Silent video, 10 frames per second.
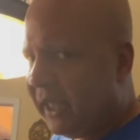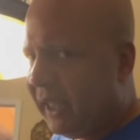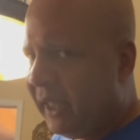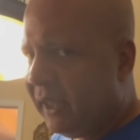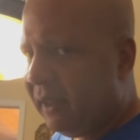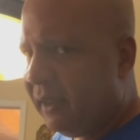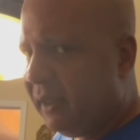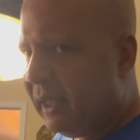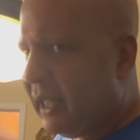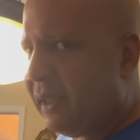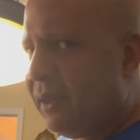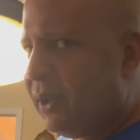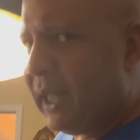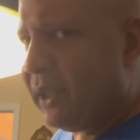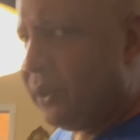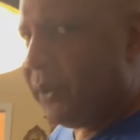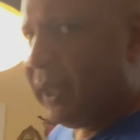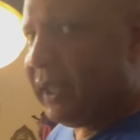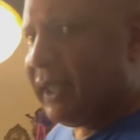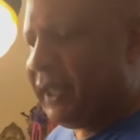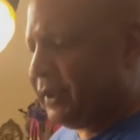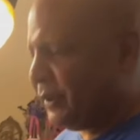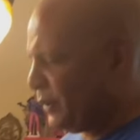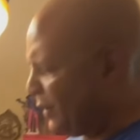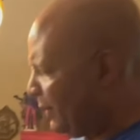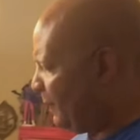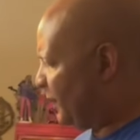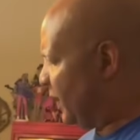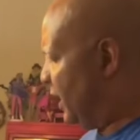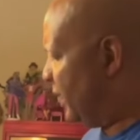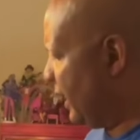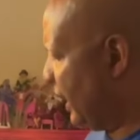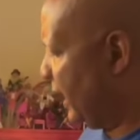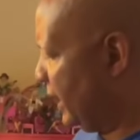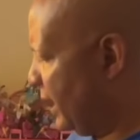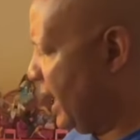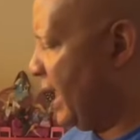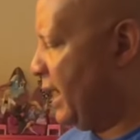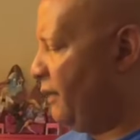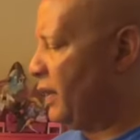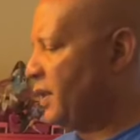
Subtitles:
it in and I still got to thread the needles? And I have a